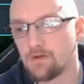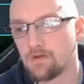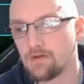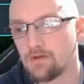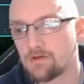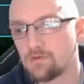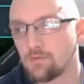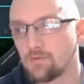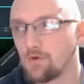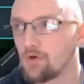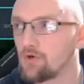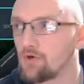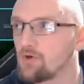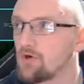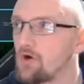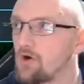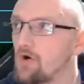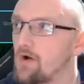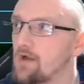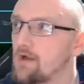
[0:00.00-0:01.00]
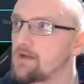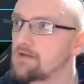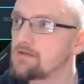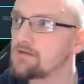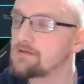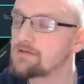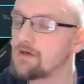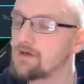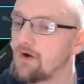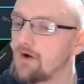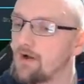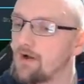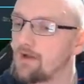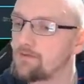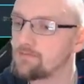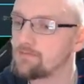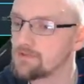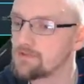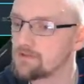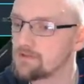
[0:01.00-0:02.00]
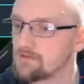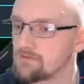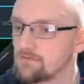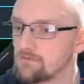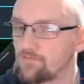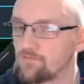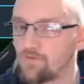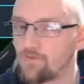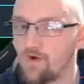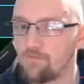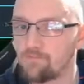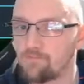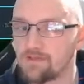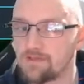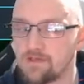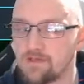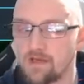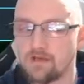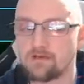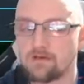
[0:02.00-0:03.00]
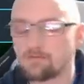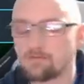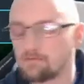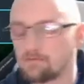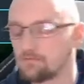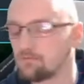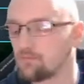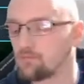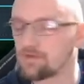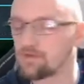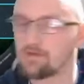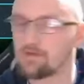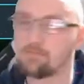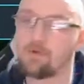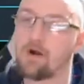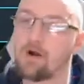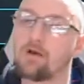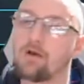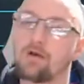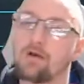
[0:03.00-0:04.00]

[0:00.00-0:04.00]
So we've got 9 times 5%. What's that? What?